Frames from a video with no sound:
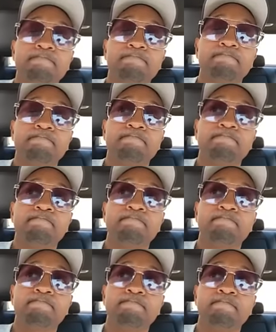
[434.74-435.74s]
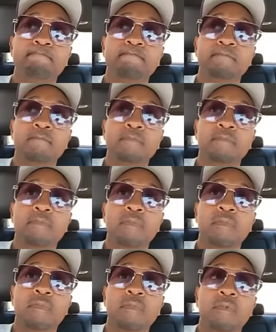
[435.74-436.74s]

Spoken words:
Nothing is said.